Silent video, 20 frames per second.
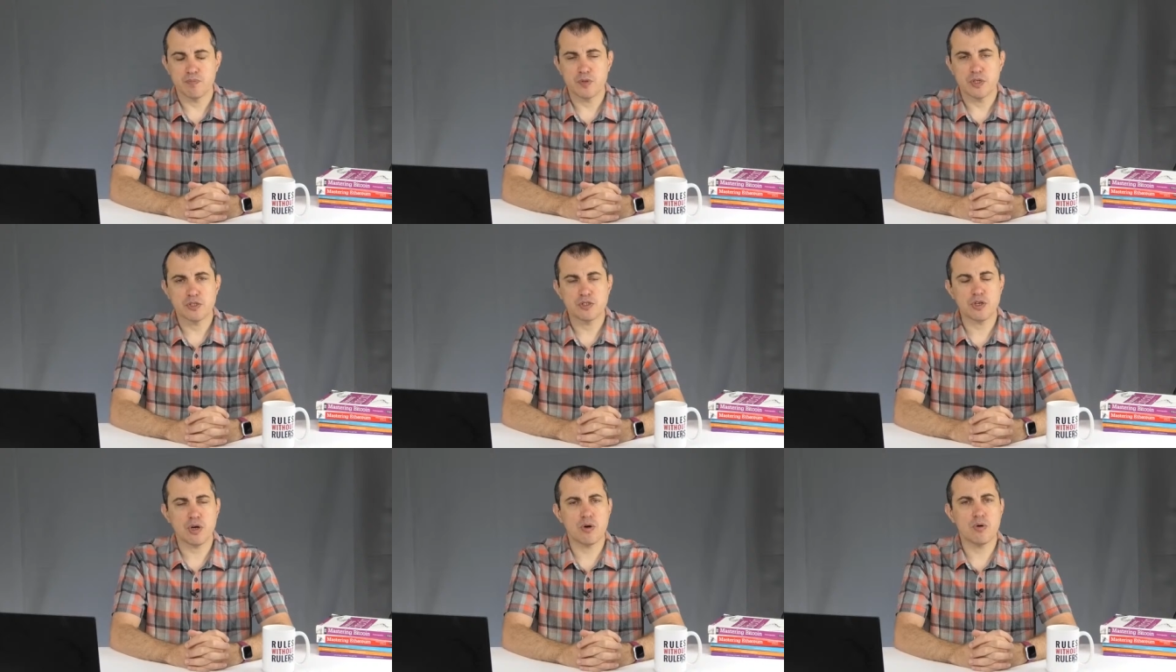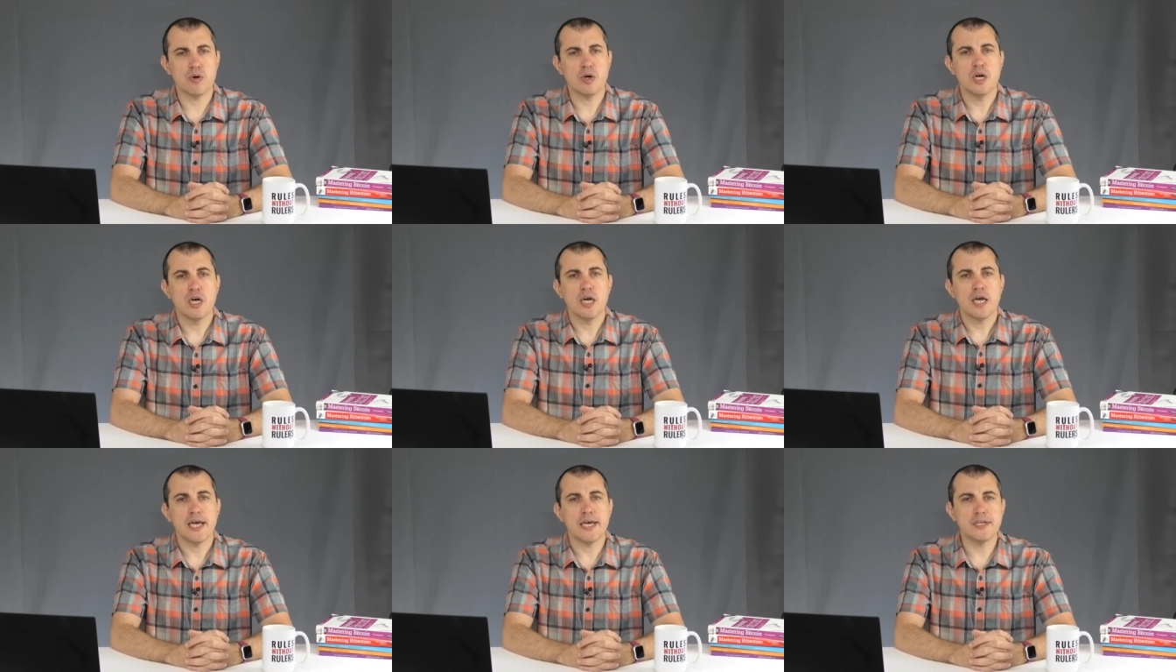So
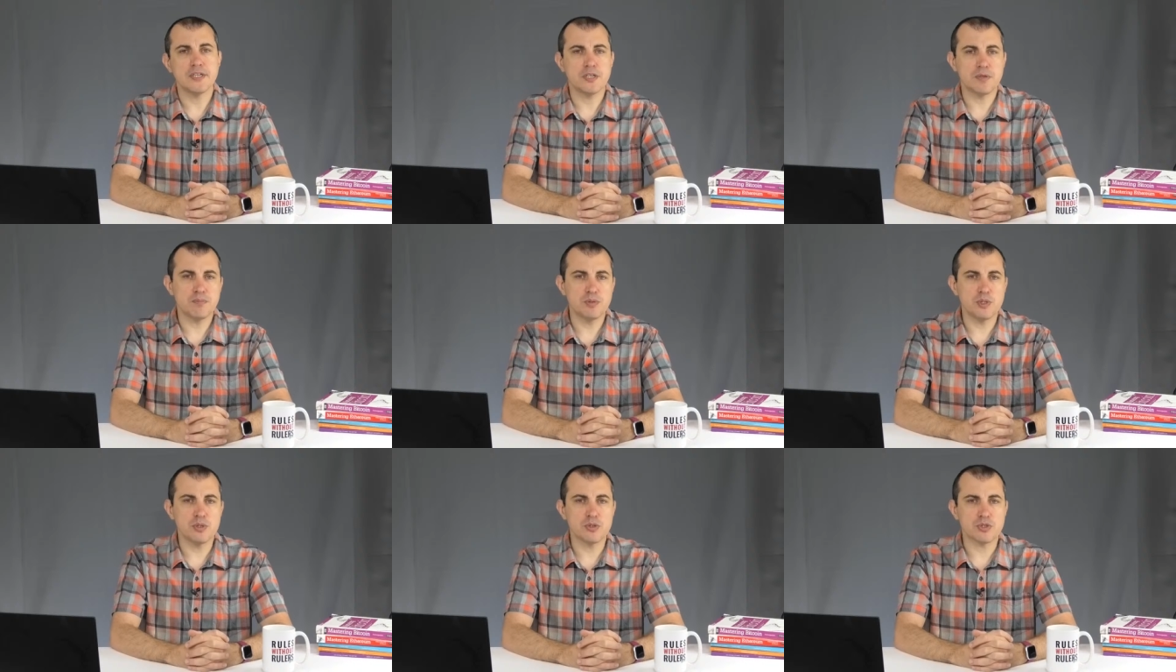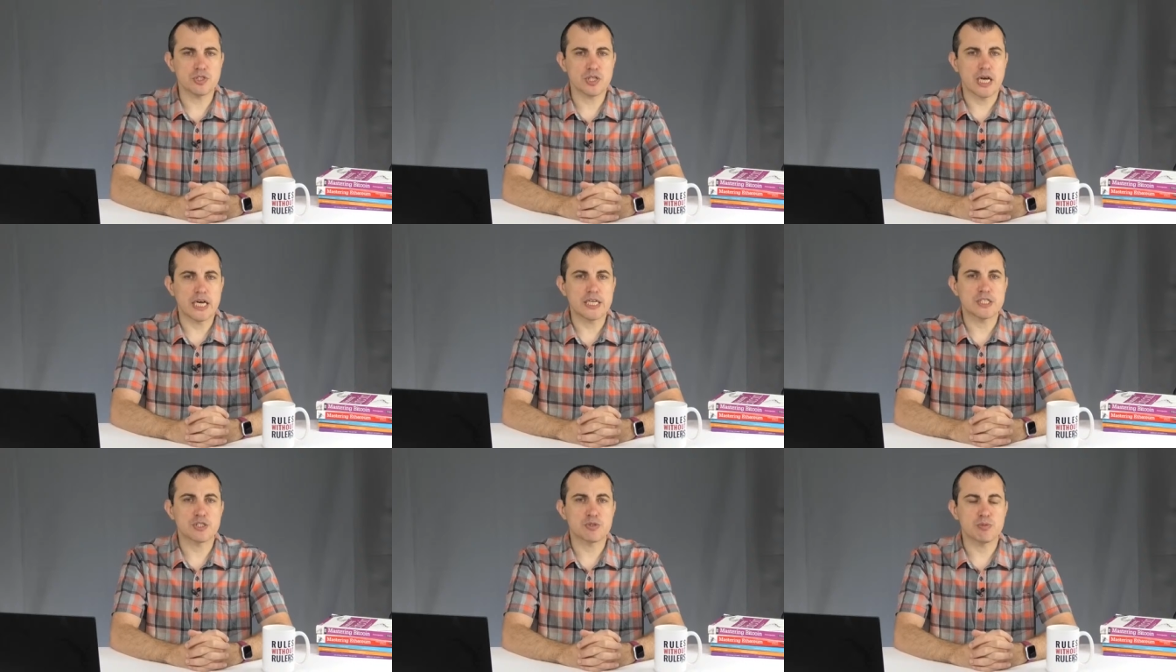in computer
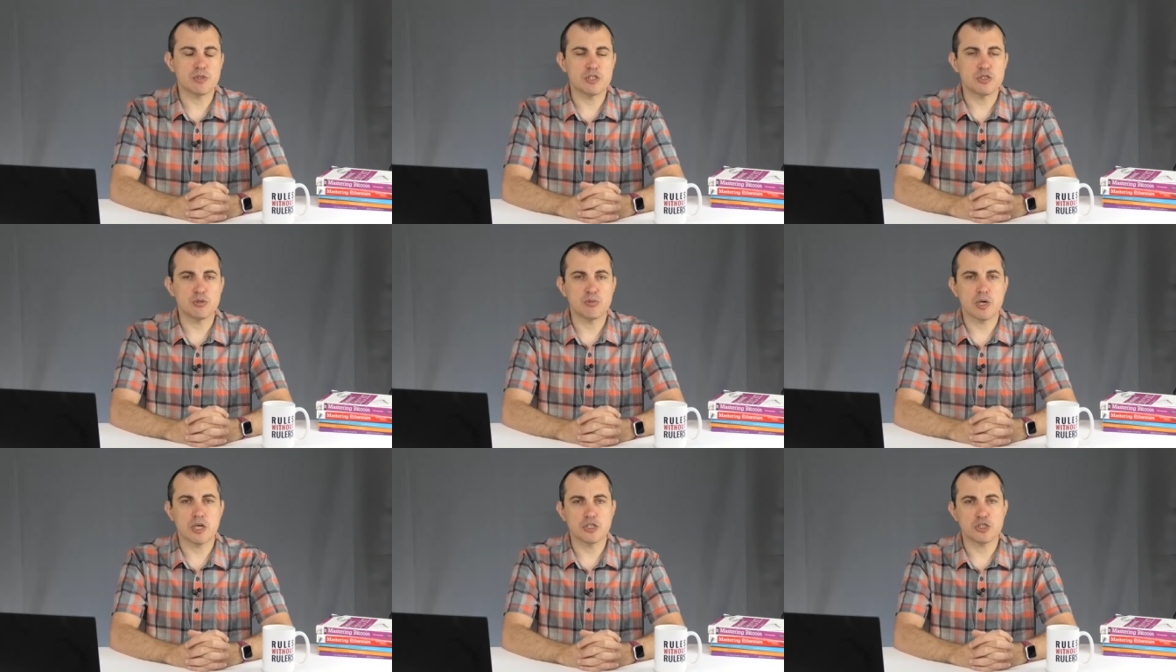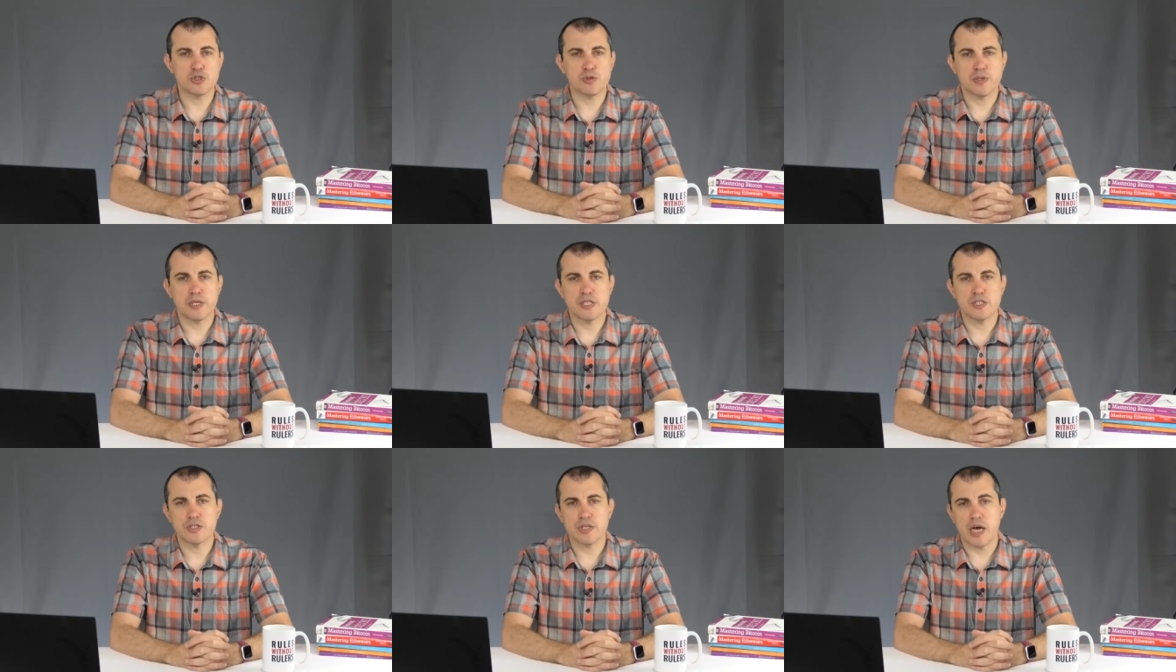science, we do our
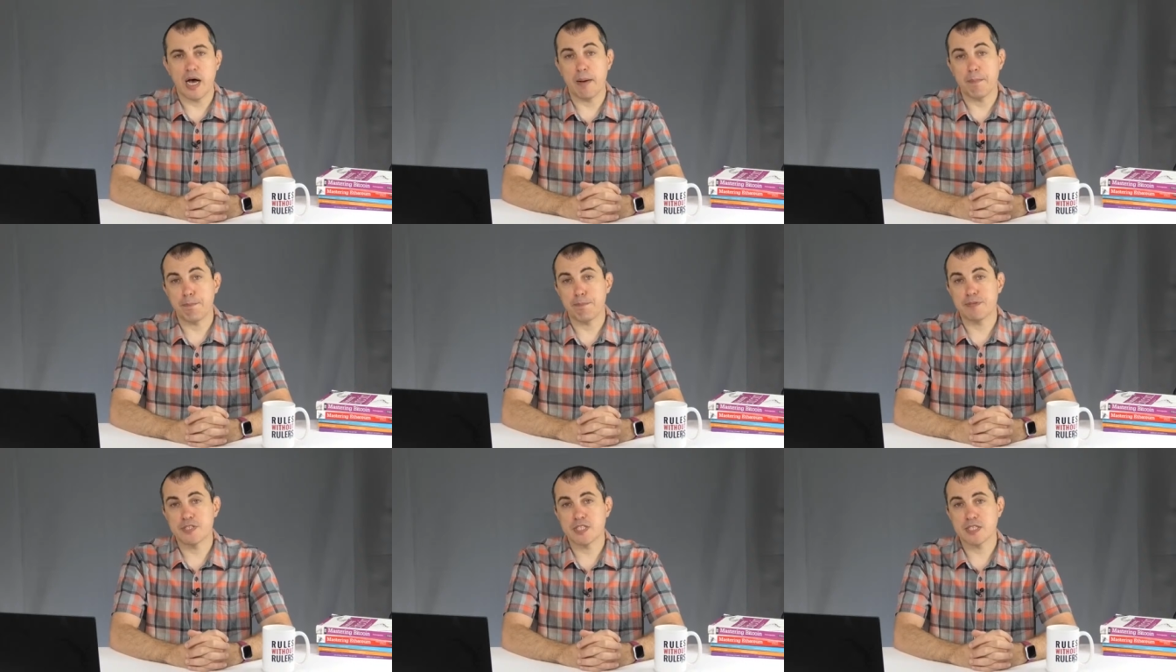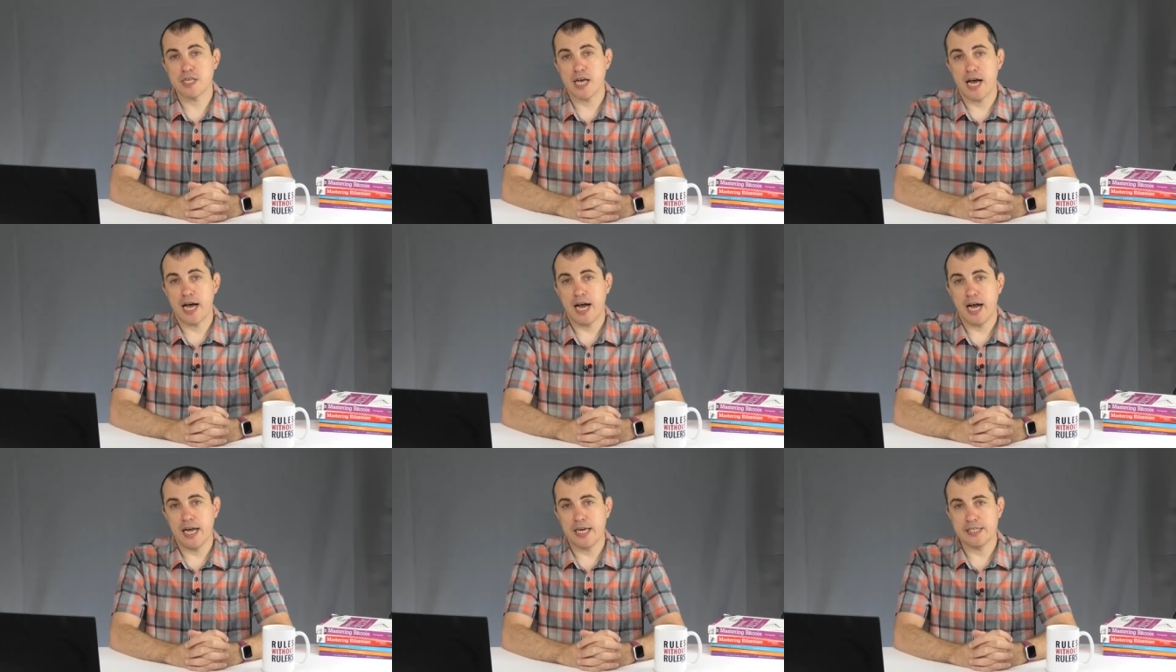trees
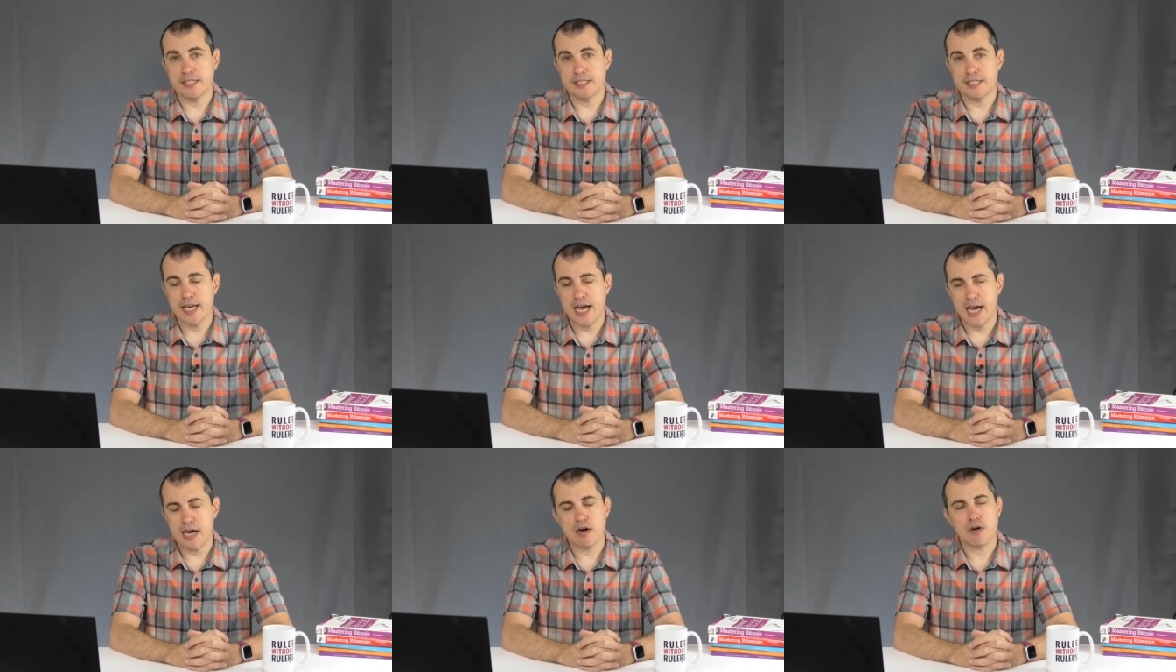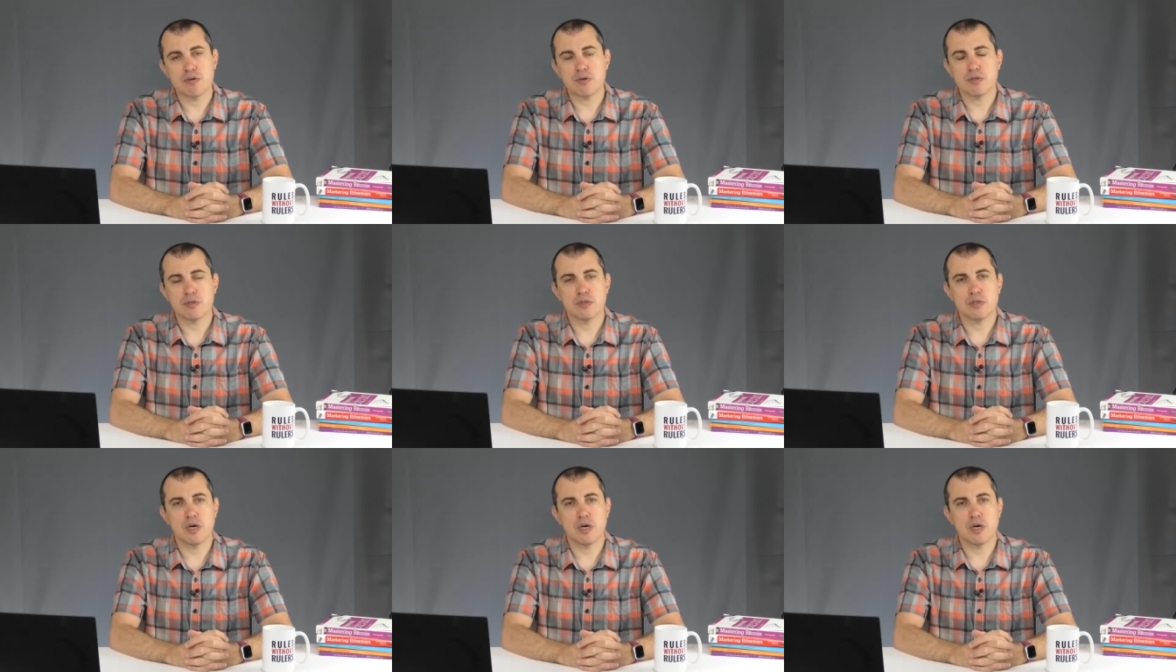upside down.